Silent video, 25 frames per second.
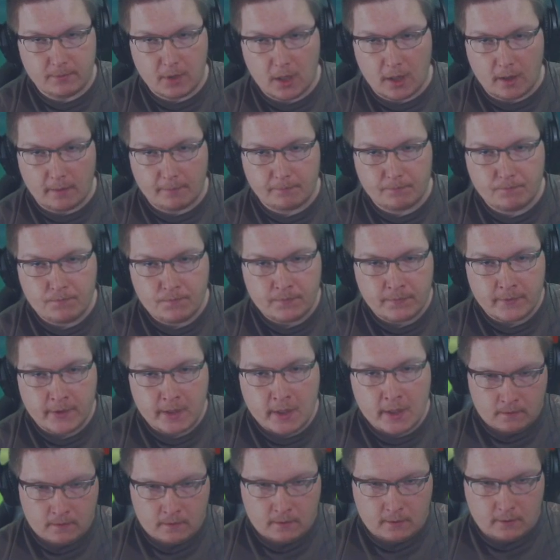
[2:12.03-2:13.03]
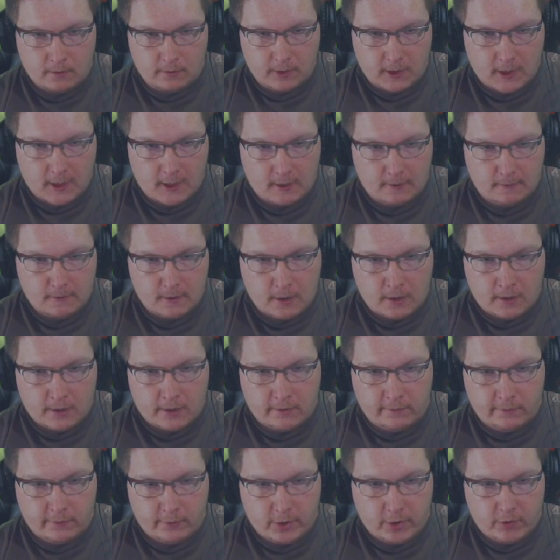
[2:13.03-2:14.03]
up. Okay,
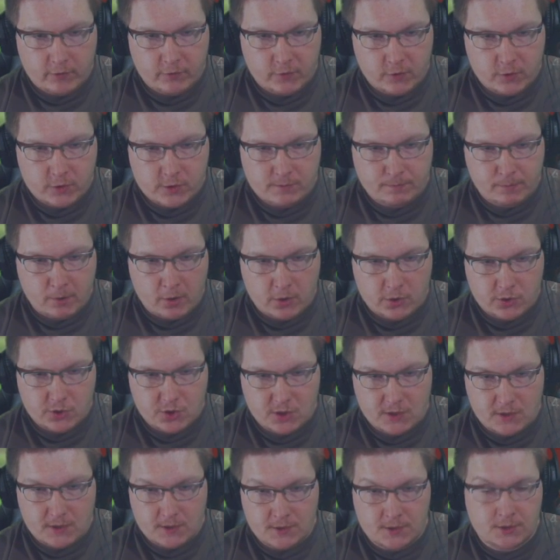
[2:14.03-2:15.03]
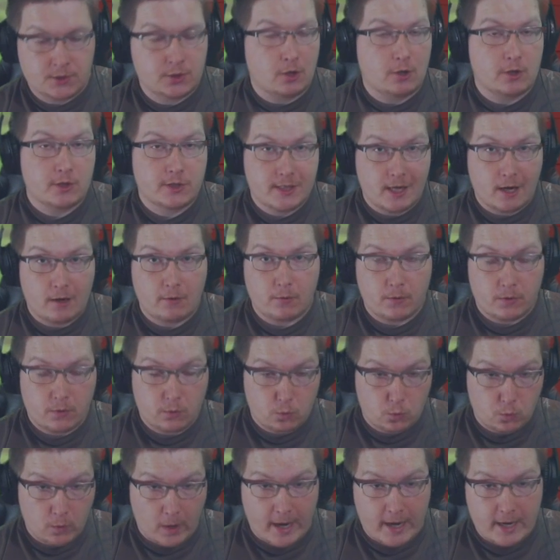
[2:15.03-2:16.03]
the very first march, it starts out with
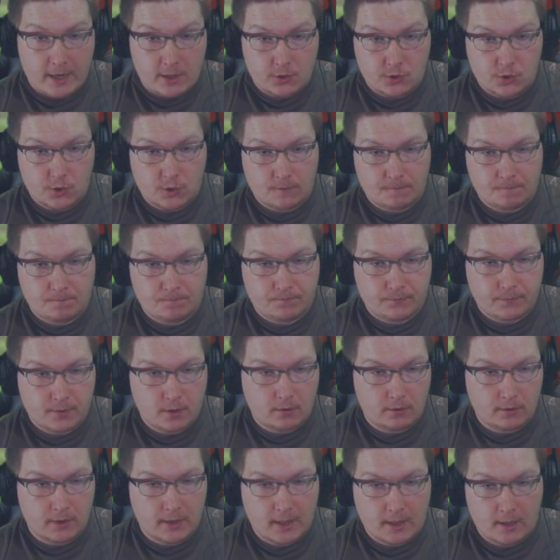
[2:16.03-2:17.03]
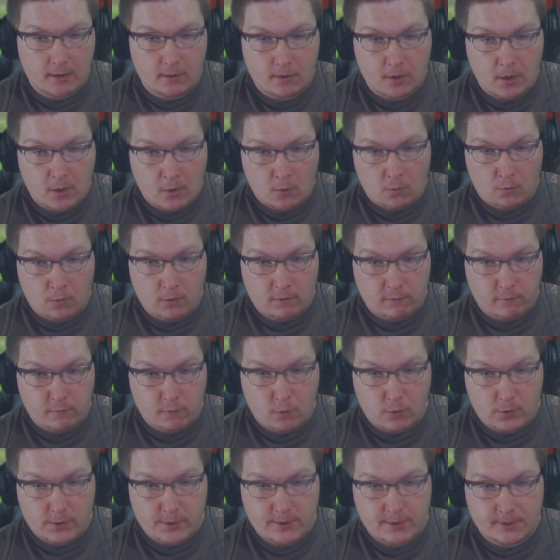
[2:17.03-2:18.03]
range. Okay, with
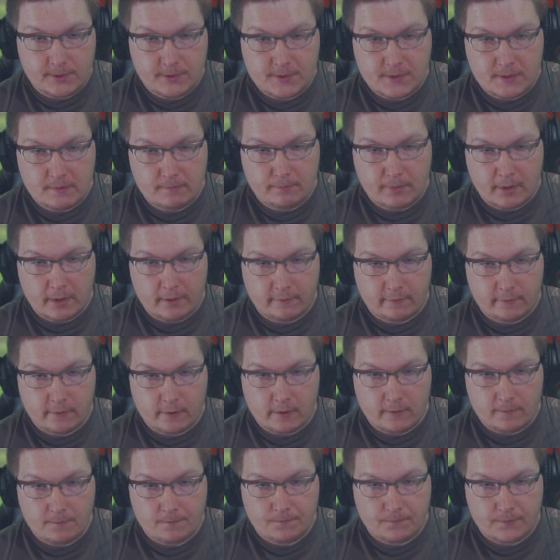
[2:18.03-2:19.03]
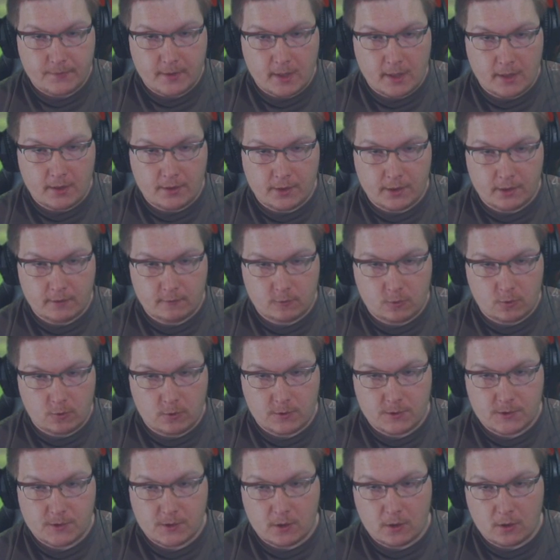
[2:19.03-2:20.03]
4 units in buffer, and then of
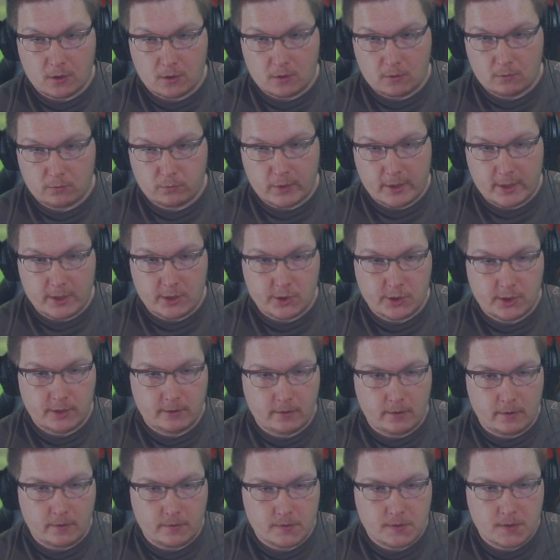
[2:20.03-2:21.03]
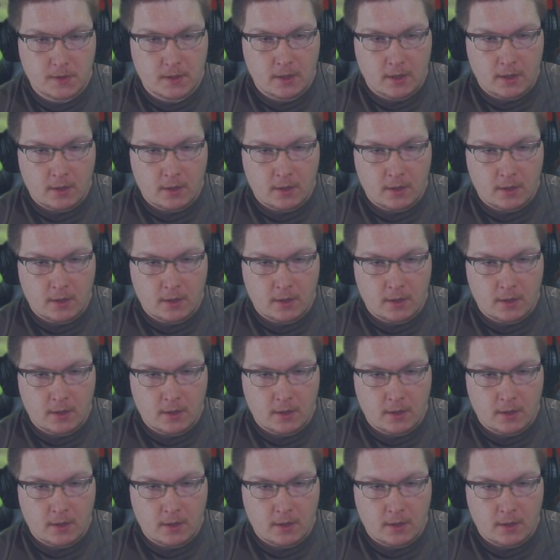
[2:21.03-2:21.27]
course all range heroes.